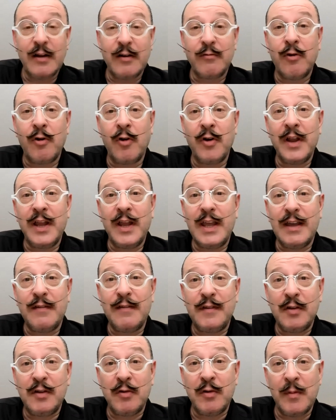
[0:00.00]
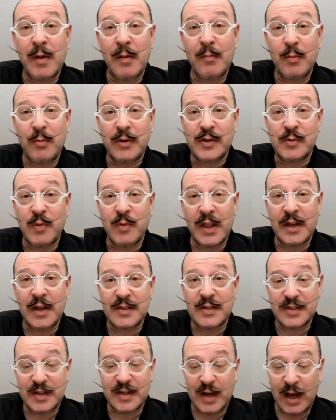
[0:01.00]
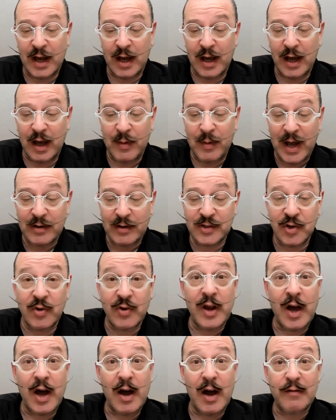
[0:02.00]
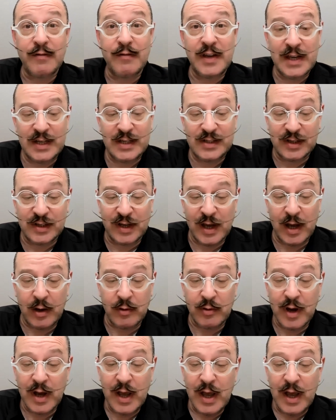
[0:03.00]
Ronnie, if you remember, was with us about 2.5 years ago